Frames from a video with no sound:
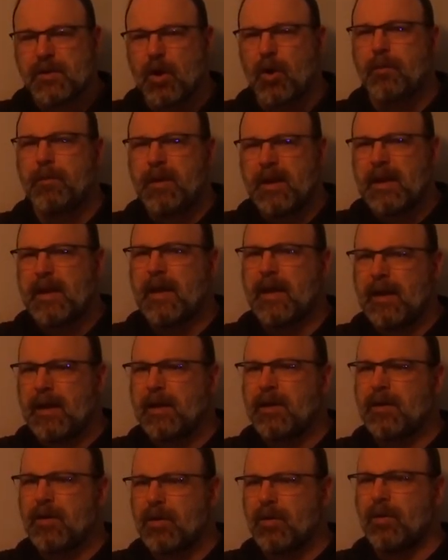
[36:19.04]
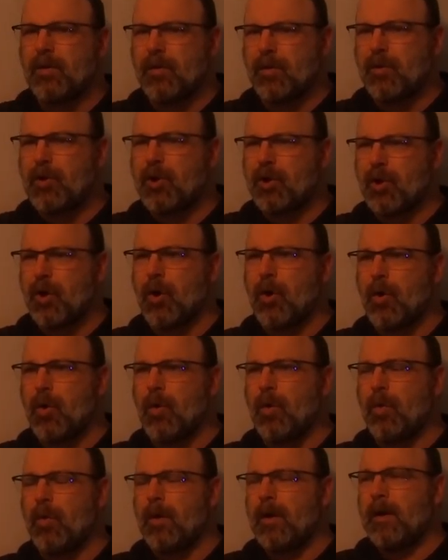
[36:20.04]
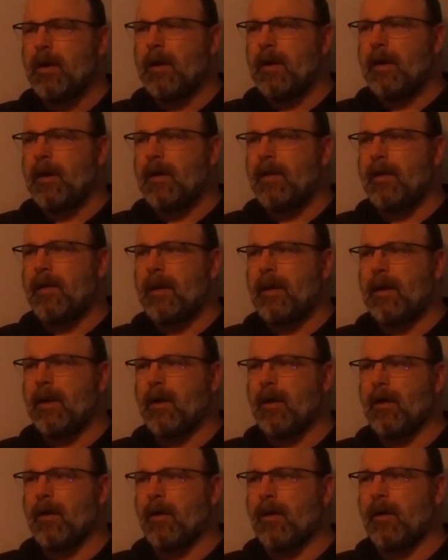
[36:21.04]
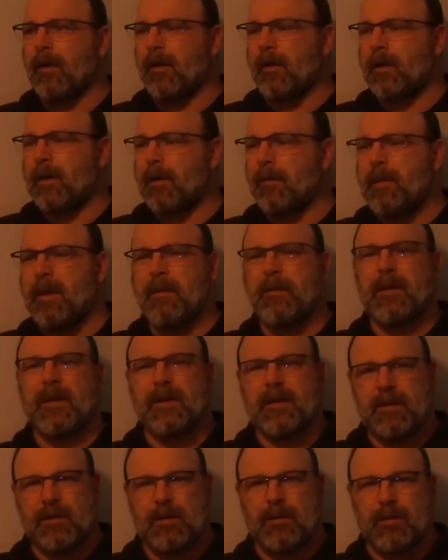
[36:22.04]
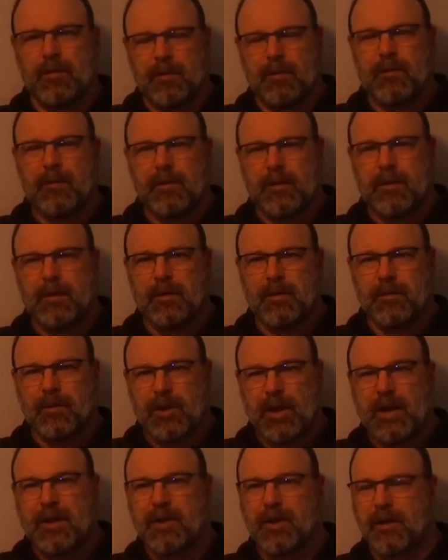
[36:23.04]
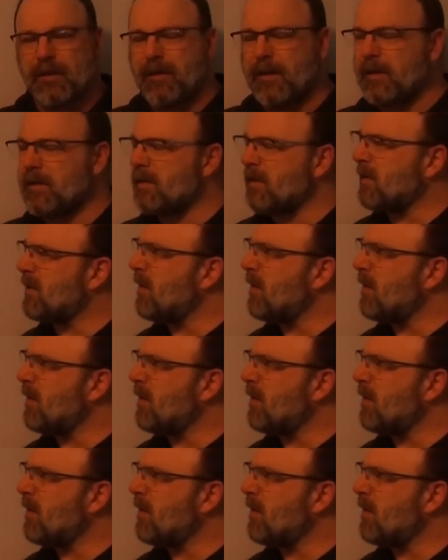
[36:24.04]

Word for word: are beginning to show their commitment to, to changing things in